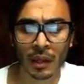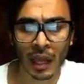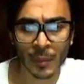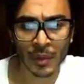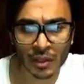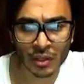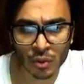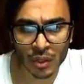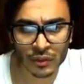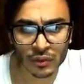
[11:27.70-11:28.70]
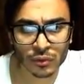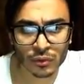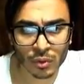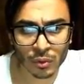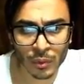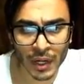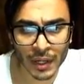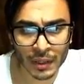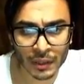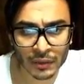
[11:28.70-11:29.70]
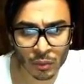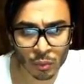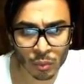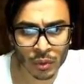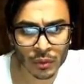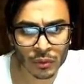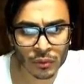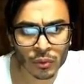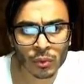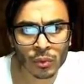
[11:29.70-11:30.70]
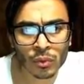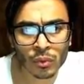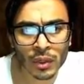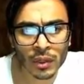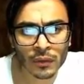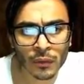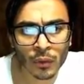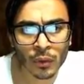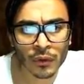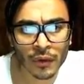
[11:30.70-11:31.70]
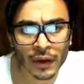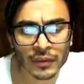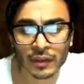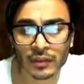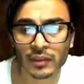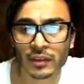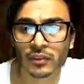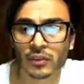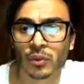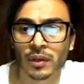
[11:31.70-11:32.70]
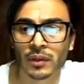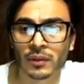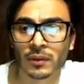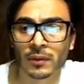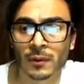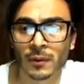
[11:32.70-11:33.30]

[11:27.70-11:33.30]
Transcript: how many units to the right. Let's see, 1, 2, 3, 4, 5, 6, 6 units